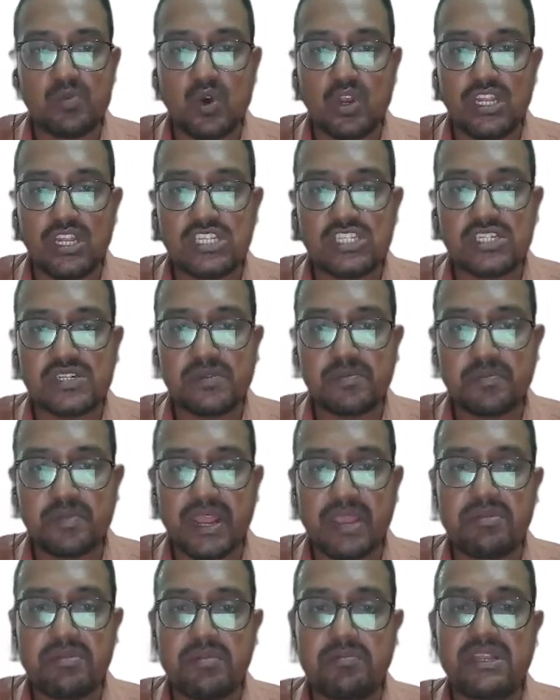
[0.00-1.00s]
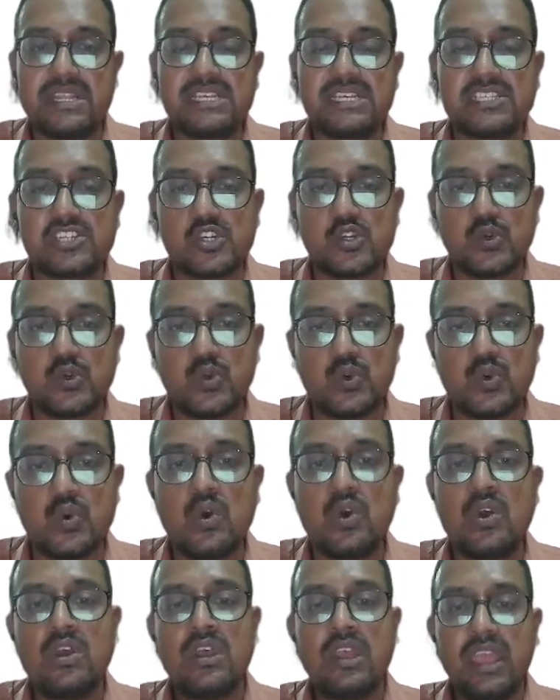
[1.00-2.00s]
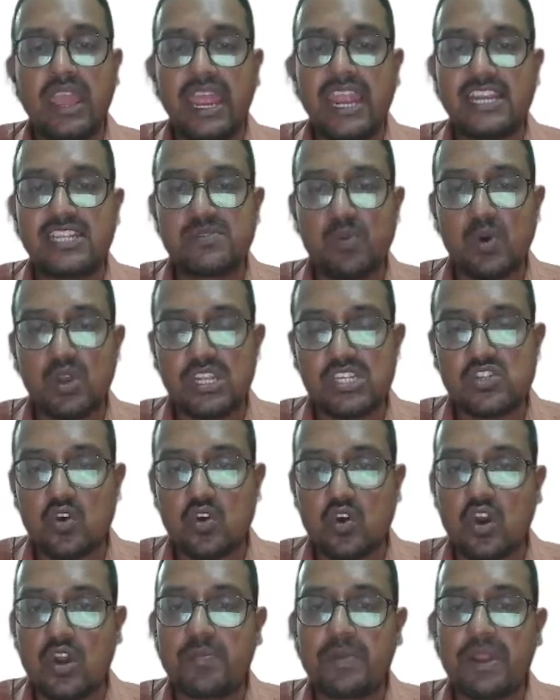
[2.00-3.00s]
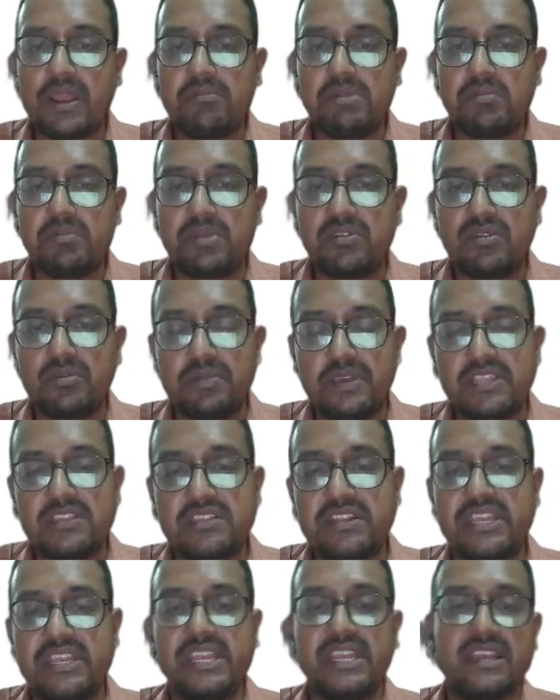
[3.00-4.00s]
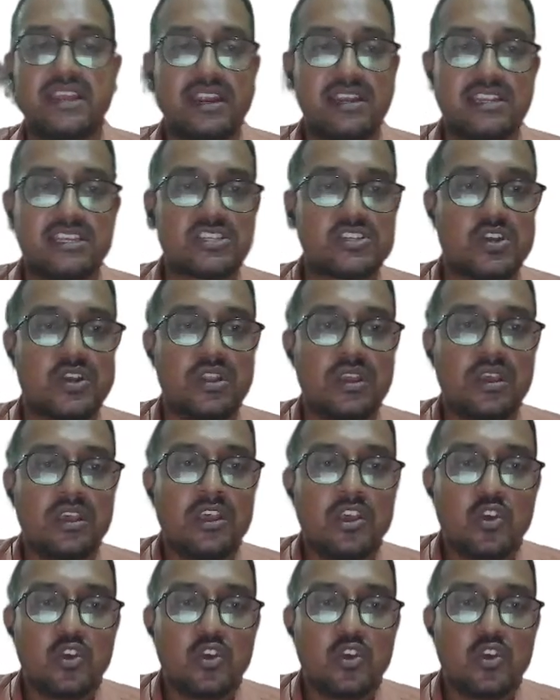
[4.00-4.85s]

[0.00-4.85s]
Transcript: Smallest prime number is 2 and smallest odd prime number will be 3. Understood?